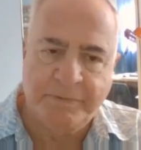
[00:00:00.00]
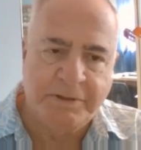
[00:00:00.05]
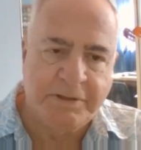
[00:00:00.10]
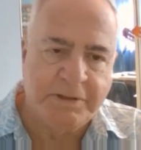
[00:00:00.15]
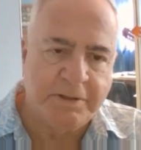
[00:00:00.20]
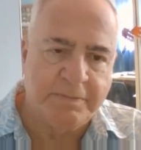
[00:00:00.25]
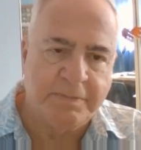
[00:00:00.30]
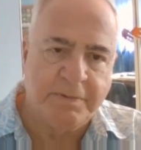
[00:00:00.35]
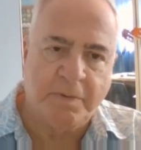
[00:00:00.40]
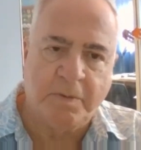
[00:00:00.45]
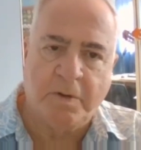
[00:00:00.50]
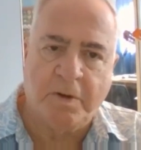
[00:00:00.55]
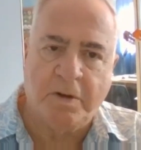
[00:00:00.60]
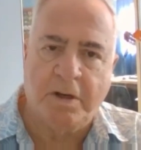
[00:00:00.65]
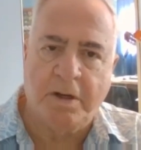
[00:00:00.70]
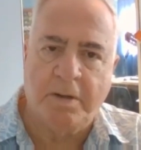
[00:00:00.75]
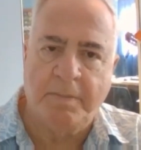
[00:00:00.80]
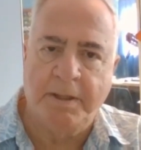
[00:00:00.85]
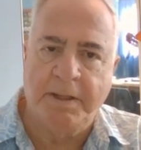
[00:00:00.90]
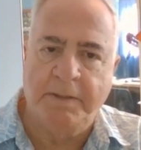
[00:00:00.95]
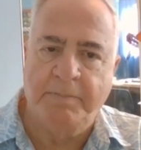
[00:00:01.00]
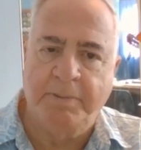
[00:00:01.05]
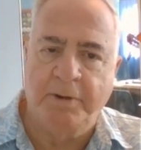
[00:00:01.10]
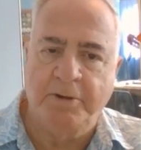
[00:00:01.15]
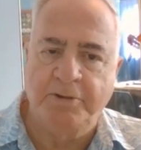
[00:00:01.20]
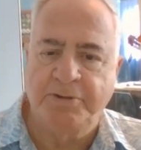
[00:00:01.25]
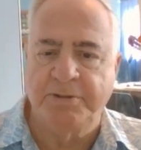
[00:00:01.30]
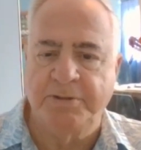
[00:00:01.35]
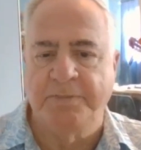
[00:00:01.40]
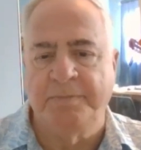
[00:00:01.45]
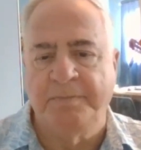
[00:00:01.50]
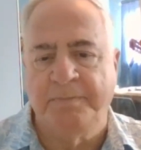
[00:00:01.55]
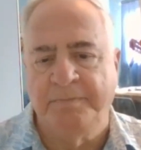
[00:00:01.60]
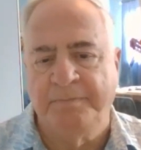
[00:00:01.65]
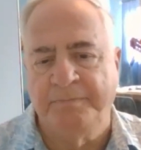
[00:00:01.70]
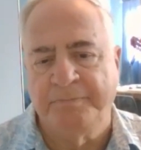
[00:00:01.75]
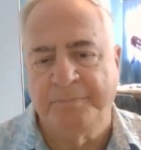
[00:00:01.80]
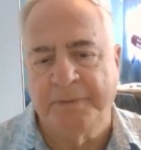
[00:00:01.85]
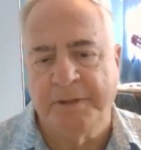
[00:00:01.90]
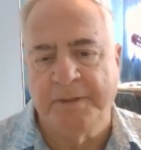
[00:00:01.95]
Civil War will be approaching.
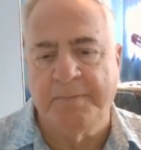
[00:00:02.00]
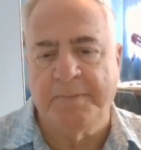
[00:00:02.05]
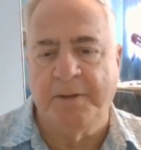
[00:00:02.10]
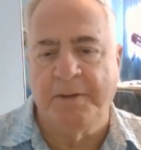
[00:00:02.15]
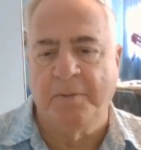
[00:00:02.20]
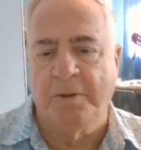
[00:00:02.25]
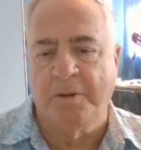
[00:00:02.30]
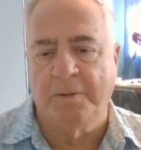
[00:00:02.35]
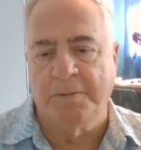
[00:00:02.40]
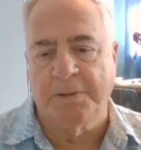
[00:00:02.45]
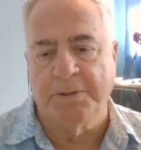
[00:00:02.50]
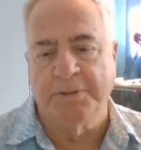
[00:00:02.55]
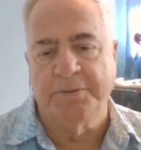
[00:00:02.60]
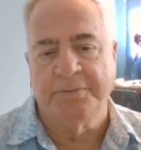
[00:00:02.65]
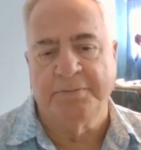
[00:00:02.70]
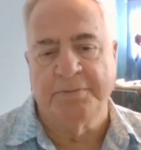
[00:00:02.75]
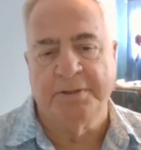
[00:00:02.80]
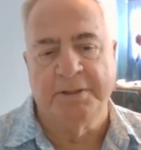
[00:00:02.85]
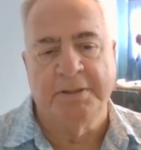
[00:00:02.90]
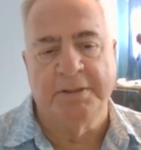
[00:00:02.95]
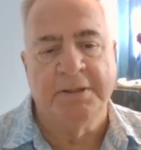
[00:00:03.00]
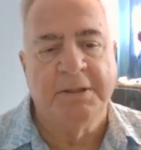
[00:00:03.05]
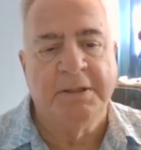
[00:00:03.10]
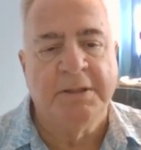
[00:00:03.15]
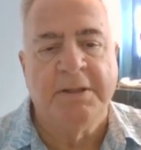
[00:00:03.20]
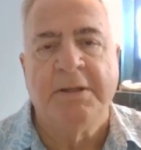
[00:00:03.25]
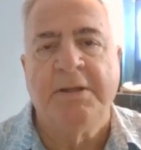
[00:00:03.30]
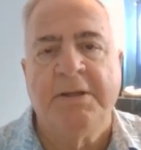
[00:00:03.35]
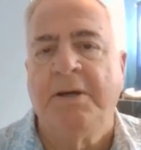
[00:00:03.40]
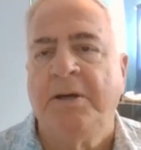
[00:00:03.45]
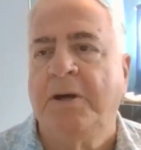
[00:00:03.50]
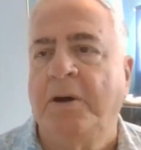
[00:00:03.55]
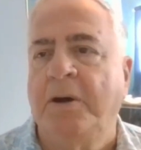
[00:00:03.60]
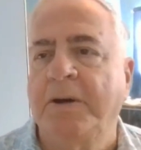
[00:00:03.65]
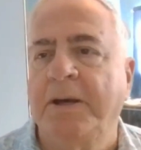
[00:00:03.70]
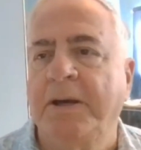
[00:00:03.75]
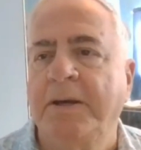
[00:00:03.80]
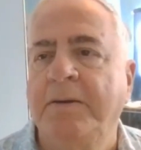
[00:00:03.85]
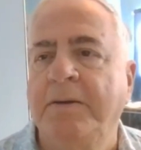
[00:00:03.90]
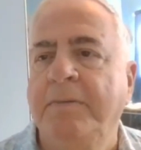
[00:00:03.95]
Then my World War III.
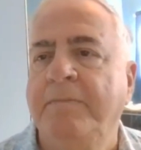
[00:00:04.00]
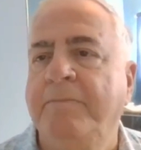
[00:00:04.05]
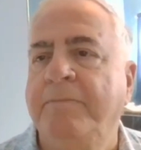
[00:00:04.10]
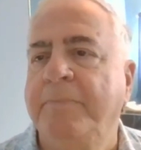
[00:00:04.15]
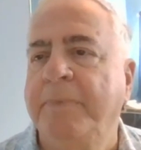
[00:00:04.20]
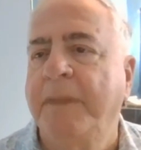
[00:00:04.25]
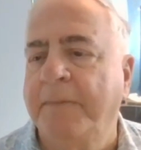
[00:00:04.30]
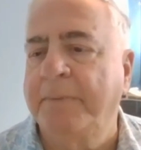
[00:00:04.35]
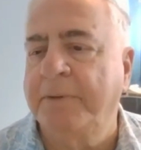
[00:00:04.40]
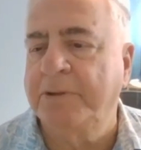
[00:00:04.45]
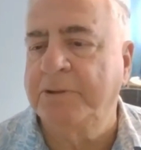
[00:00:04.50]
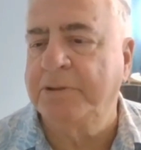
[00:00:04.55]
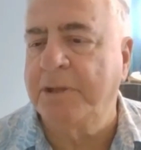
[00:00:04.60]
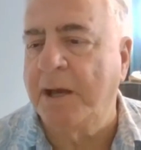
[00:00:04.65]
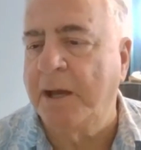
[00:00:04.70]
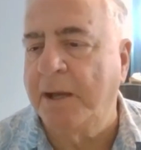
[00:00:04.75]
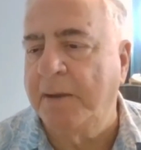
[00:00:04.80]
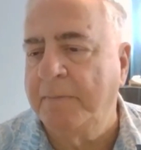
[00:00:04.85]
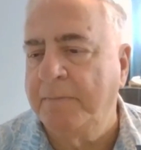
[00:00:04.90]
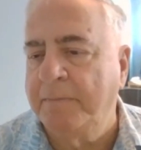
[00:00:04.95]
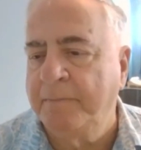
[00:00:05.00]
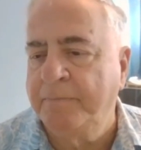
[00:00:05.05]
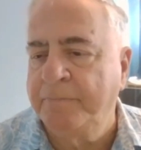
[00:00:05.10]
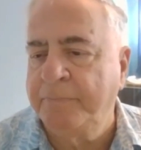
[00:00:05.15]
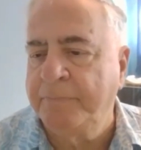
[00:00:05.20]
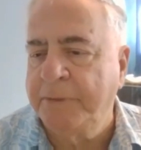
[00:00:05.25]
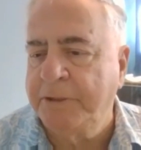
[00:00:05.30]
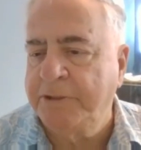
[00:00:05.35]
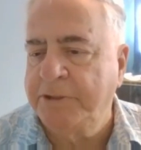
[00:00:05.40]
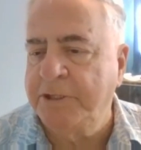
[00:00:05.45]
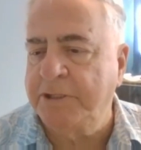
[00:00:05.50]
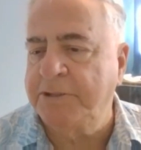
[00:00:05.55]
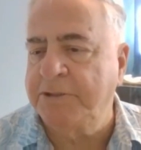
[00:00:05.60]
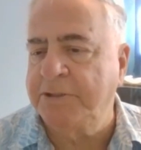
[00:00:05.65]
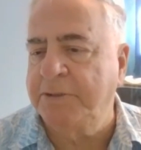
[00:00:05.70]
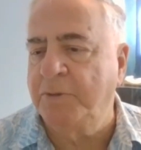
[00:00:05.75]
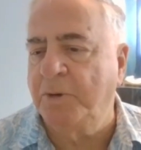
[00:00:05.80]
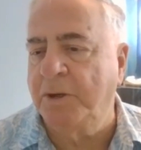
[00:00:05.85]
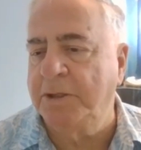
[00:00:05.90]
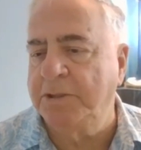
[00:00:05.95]
Okay, have a good time.
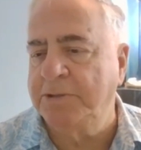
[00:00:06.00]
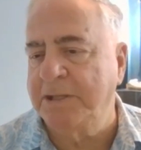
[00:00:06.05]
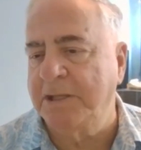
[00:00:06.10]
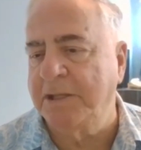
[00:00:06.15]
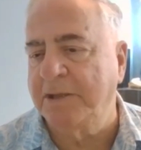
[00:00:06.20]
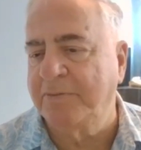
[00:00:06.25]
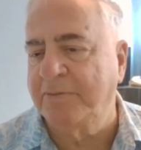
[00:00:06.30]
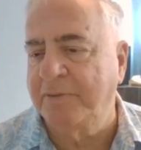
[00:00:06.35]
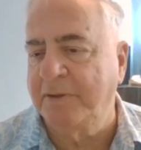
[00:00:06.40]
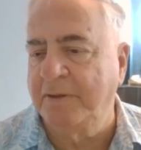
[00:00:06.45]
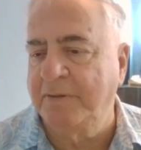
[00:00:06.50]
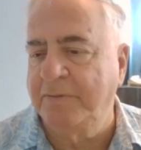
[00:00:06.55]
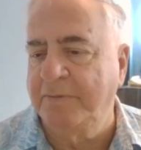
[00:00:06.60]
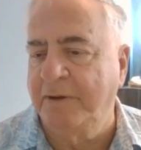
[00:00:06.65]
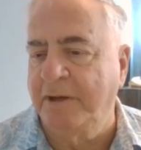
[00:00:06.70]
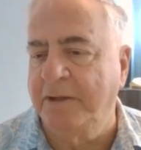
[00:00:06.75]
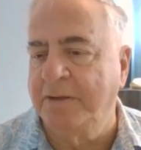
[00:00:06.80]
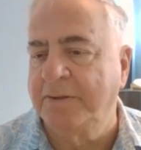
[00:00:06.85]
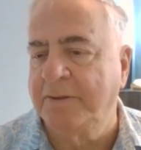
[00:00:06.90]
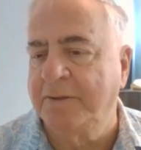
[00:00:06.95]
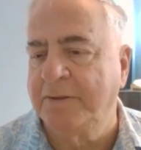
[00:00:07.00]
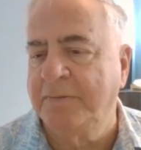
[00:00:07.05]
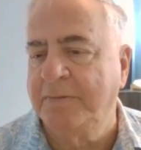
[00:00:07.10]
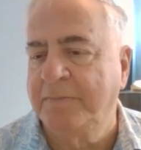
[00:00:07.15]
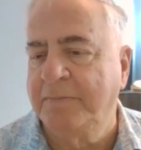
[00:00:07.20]
Jesse Waters, thanks for the advice.